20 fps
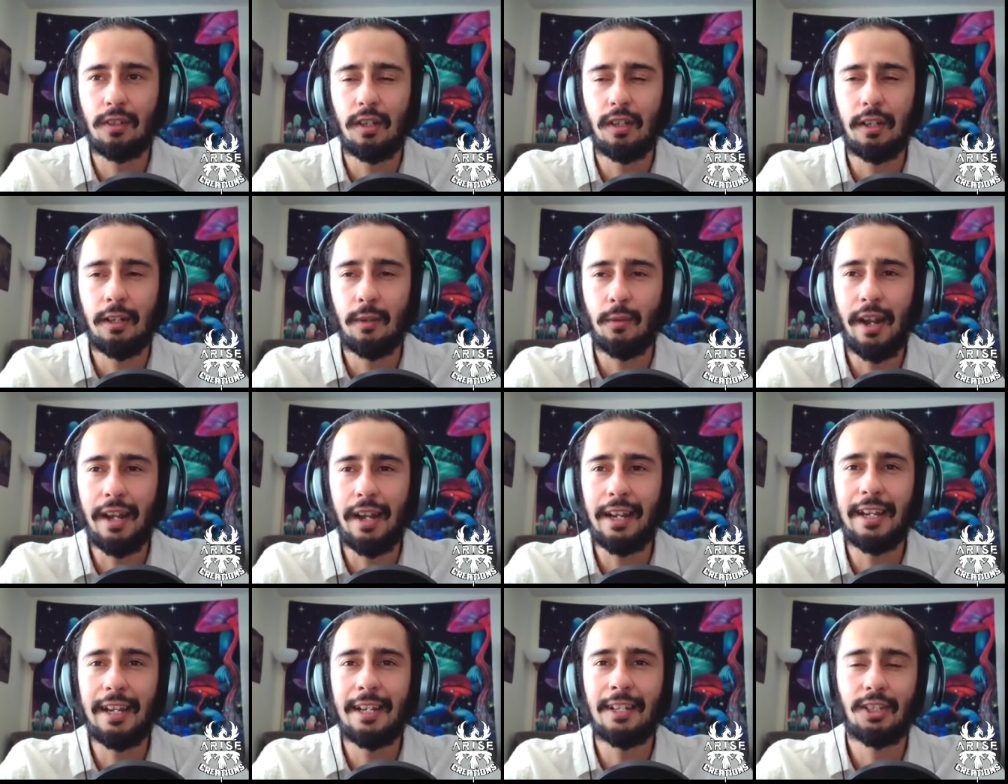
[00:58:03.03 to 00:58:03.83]
uh, where
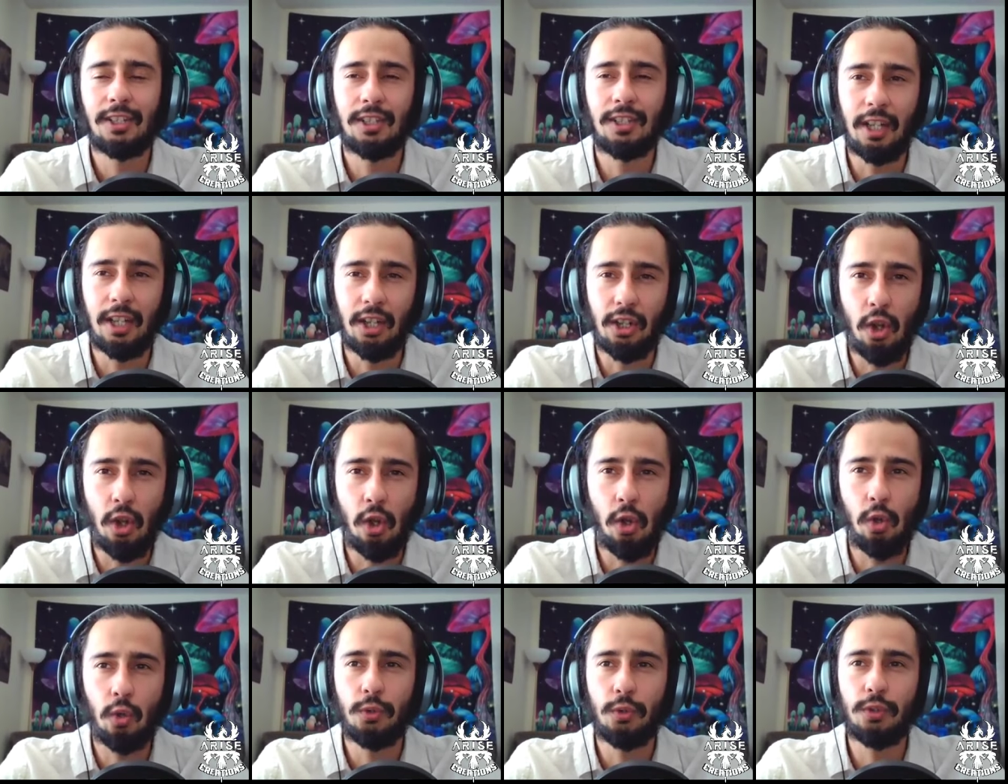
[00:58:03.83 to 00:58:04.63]
I get into the
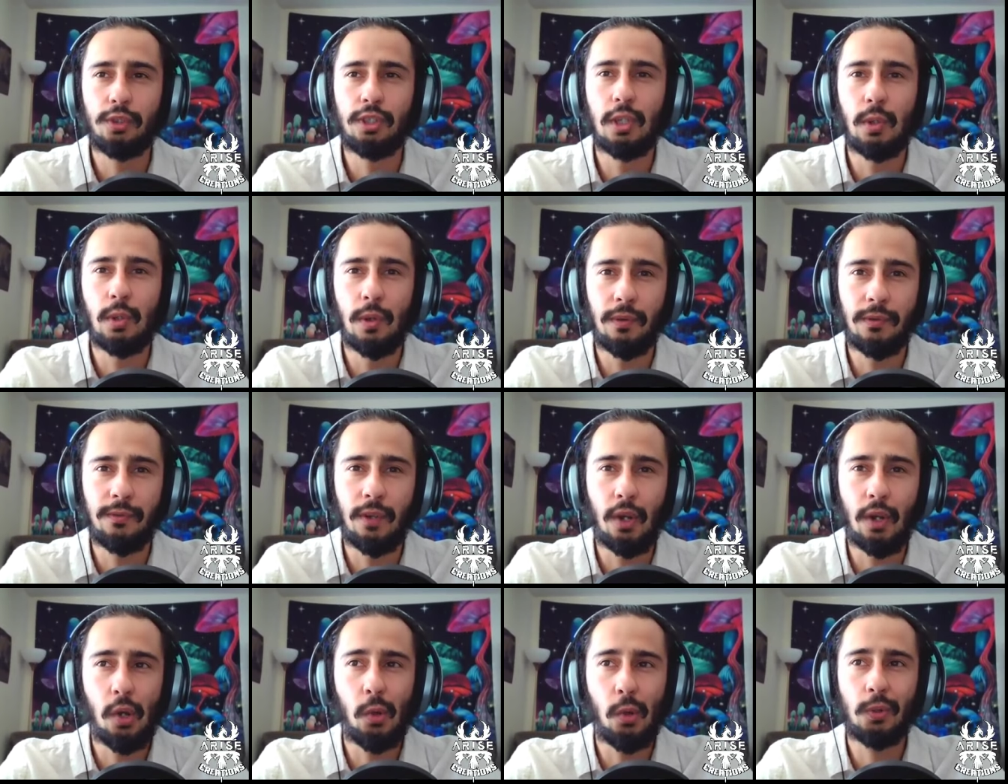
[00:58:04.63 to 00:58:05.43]
occult,
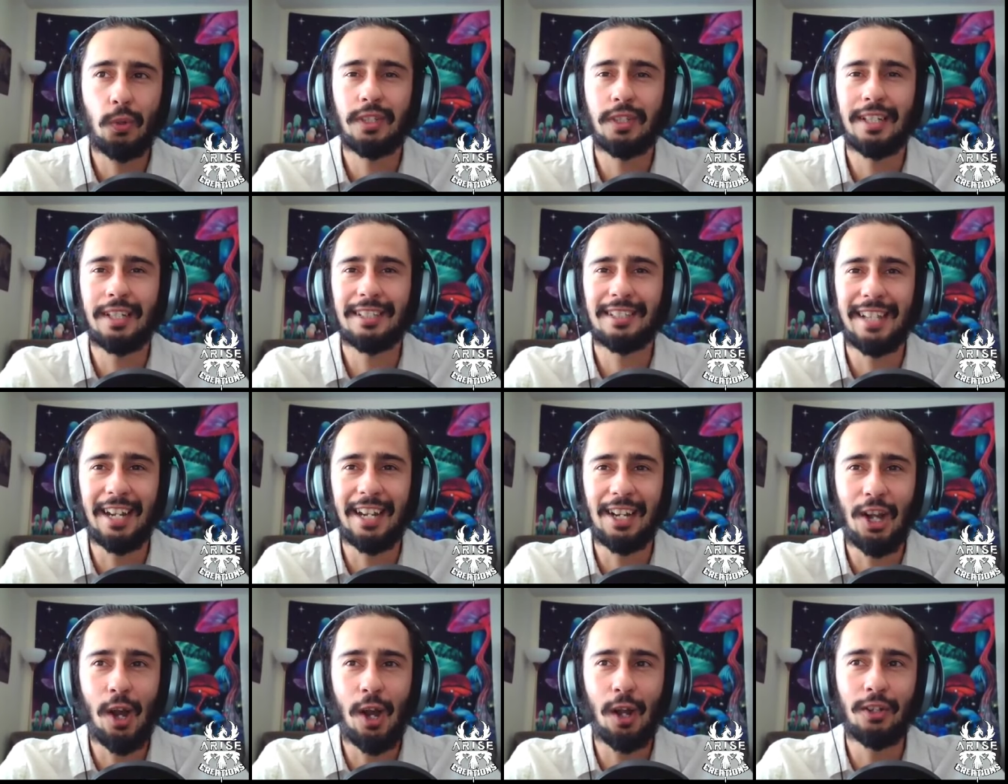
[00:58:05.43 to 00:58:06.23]
UFOs, and
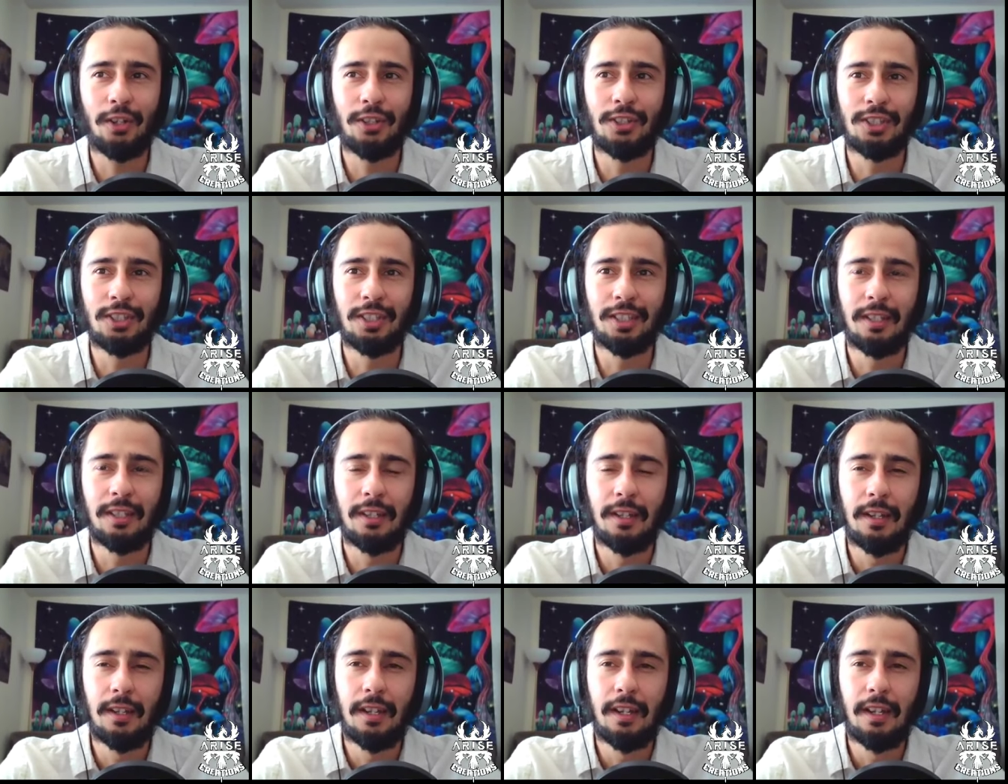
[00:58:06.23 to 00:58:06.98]
psychology.